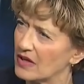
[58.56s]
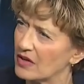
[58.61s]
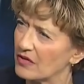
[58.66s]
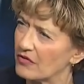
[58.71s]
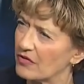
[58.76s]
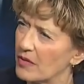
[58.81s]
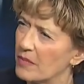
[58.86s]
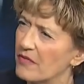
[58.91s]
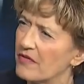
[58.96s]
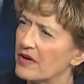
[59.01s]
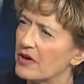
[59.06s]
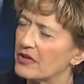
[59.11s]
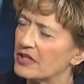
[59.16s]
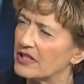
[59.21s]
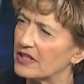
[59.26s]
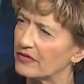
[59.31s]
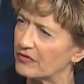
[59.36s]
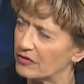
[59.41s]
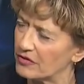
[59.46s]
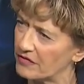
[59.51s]
from very
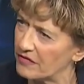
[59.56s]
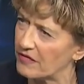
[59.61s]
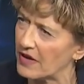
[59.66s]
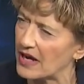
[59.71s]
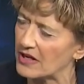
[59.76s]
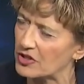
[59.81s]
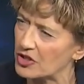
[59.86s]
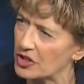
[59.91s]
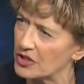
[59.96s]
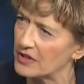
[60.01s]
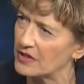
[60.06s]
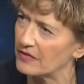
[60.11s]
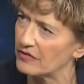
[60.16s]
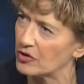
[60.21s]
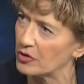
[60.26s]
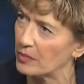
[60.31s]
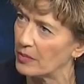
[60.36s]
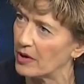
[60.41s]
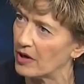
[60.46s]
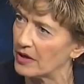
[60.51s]
different factions of
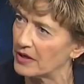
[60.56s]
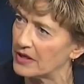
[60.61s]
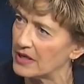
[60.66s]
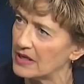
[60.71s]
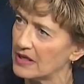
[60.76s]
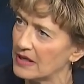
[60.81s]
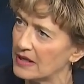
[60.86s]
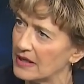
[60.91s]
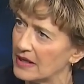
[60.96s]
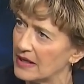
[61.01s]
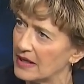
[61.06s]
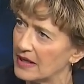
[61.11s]
your party.